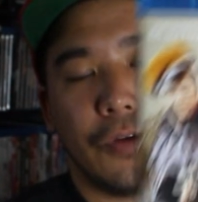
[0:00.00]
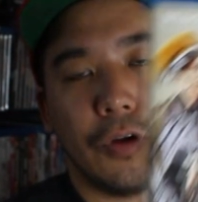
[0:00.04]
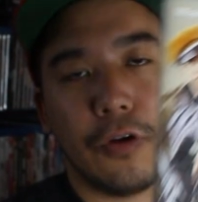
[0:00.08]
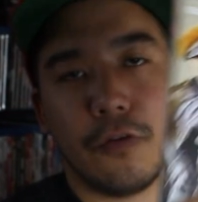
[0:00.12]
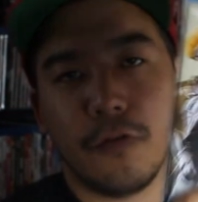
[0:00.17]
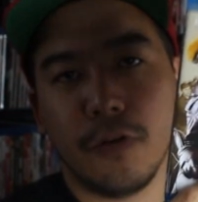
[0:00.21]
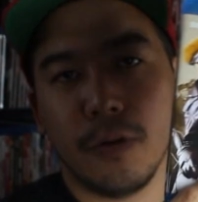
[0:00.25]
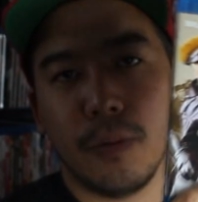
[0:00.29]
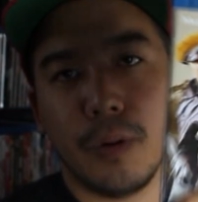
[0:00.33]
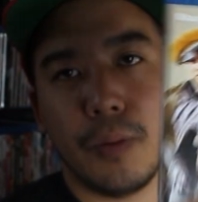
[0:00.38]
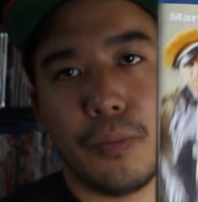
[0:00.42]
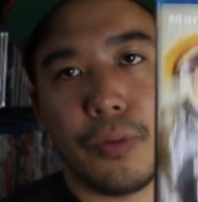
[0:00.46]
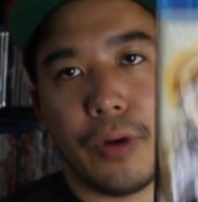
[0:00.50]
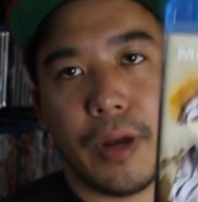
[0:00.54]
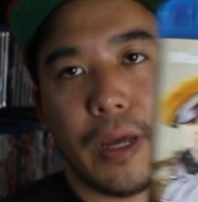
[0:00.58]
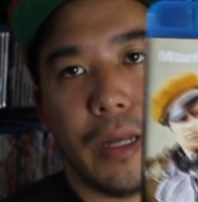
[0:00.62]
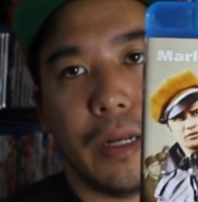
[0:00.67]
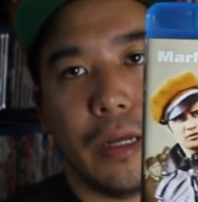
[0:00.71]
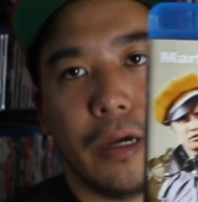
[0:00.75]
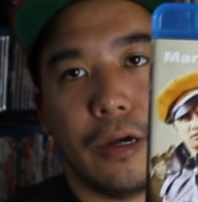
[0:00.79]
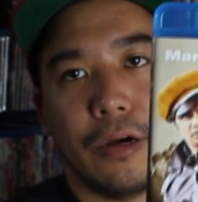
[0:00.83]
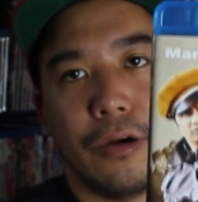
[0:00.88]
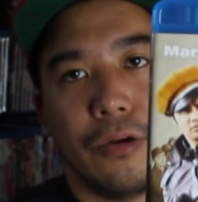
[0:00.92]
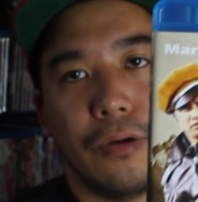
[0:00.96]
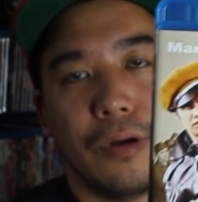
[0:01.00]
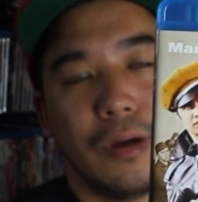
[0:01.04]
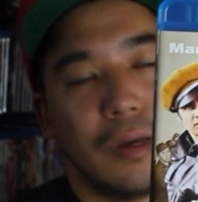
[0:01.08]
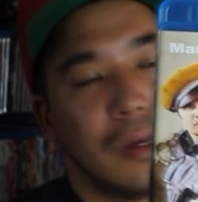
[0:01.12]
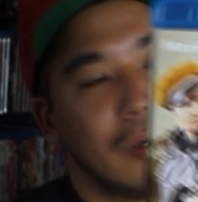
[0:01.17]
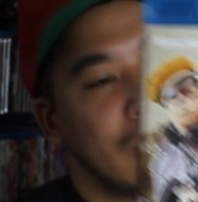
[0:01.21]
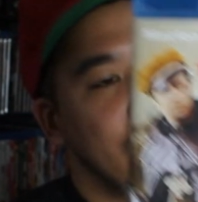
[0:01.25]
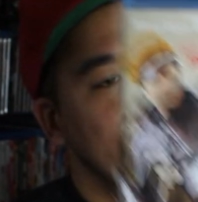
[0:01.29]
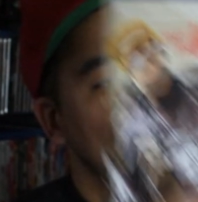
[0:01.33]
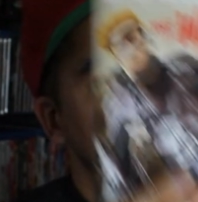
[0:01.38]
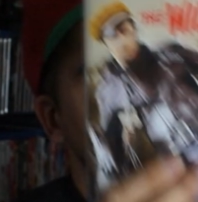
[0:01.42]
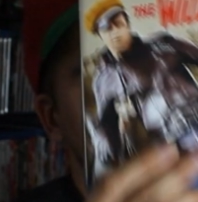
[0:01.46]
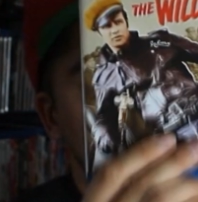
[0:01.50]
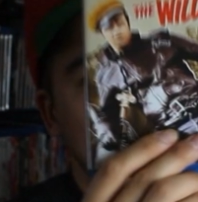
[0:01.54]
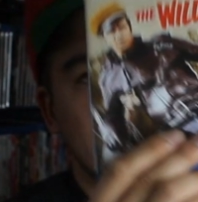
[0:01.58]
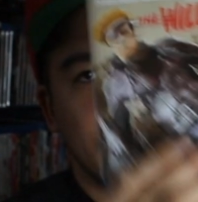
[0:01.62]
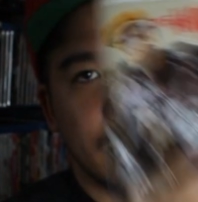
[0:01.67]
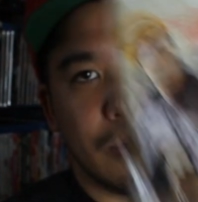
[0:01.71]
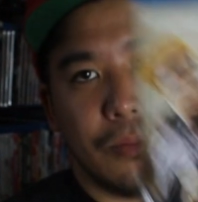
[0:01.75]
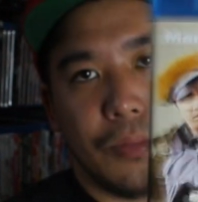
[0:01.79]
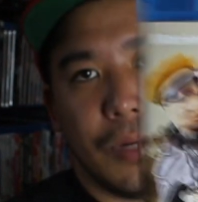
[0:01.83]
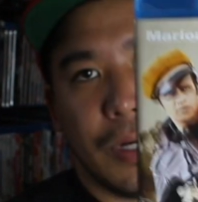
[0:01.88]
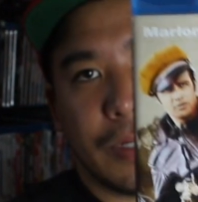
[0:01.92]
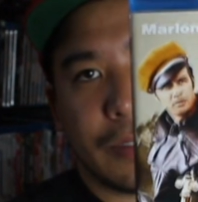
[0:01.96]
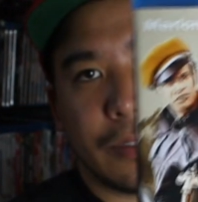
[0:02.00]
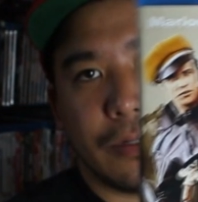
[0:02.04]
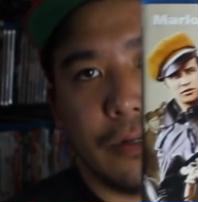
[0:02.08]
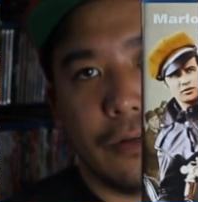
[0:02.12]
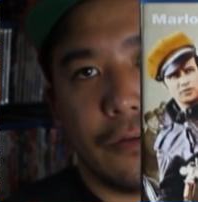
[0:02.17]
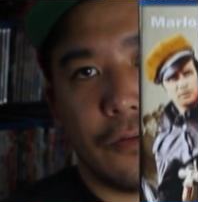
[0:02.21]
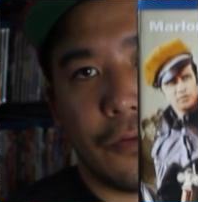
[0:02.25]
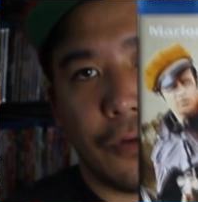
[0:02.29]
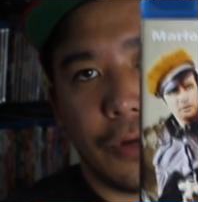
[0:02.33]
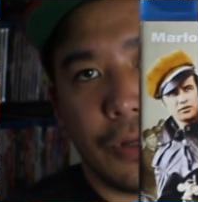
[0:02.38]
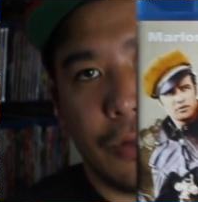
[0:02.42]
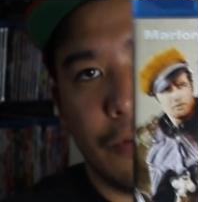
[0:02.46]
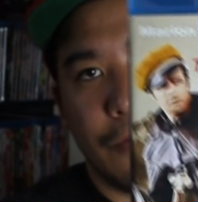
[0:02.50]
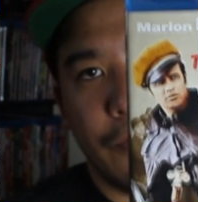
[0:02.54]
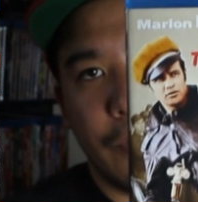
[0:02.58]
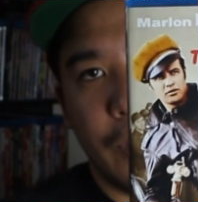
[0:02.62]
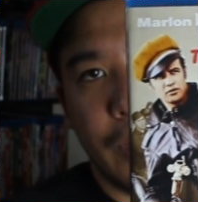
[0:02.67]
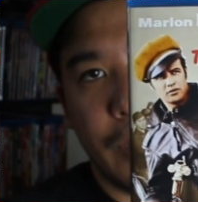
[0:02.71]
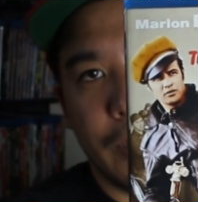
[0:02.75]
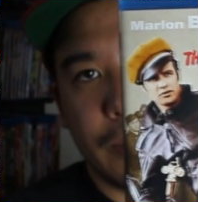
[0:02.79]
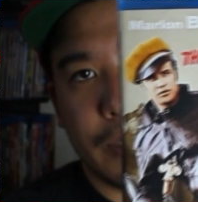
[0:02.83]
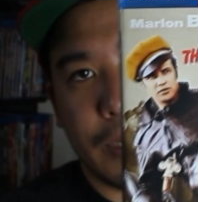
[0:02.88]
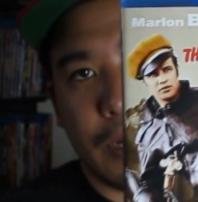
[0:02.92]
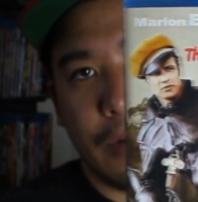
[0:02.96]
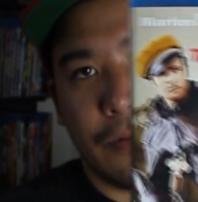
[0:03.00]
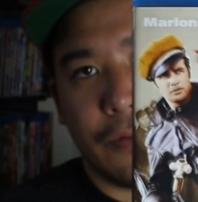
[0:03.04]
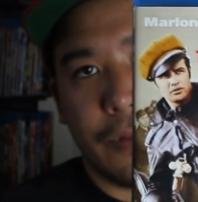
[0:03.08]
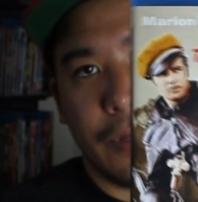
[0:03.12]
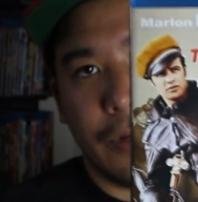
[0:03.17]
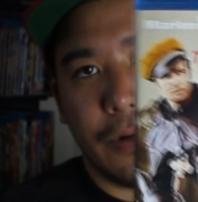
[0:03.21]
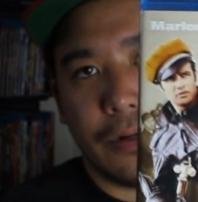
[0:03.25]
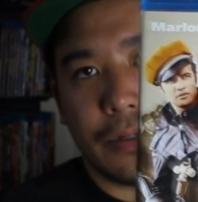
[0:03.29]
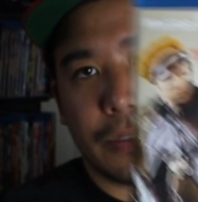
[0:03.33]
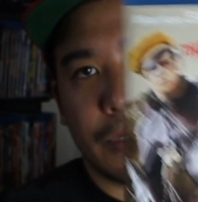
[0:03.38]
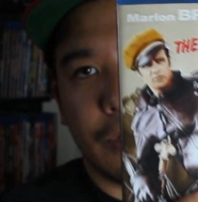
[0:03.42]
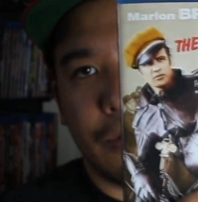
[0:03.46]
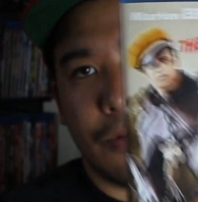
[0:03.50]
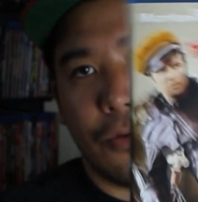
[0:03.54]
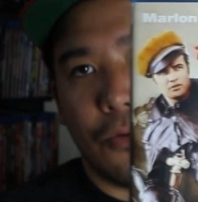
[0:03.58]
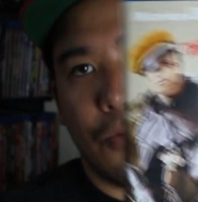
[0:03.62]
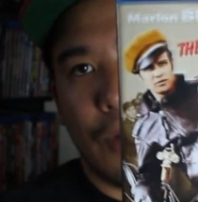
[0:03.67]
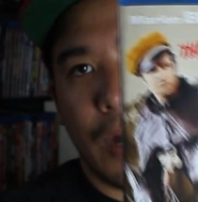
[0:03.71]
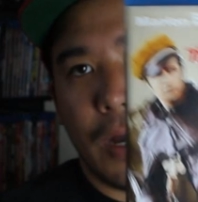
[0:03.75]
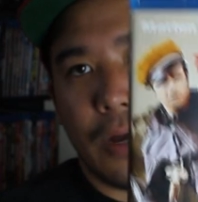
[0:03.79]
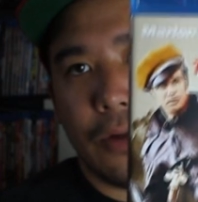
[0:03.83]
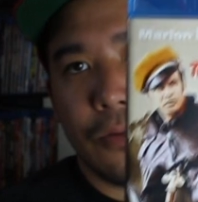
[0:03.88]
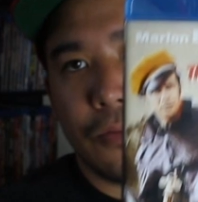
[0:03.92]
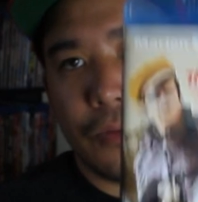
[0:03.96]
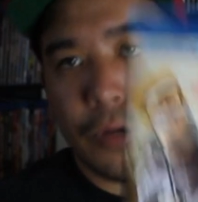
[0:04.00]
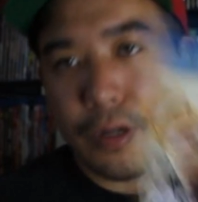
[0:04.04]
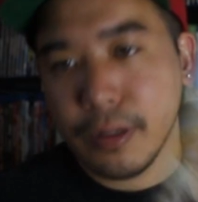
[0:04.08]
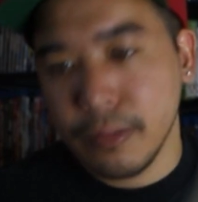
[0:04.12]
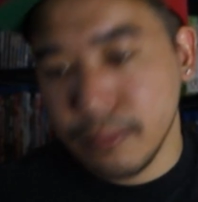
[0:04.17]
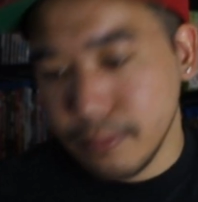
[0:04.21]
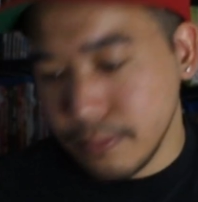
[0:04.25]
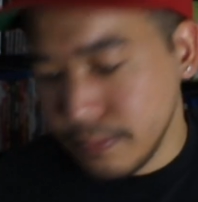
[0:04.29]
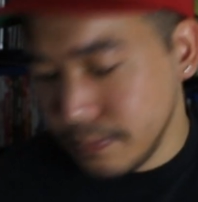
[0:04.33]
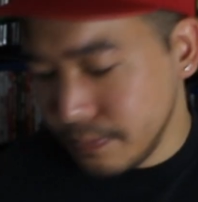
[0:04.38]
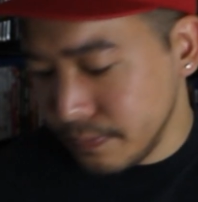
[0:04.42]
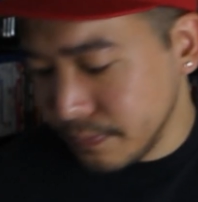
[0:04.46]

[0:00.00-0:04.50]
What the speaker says: If you're a fan of Brando, this is a must-own for you fans out there. So the Wild One.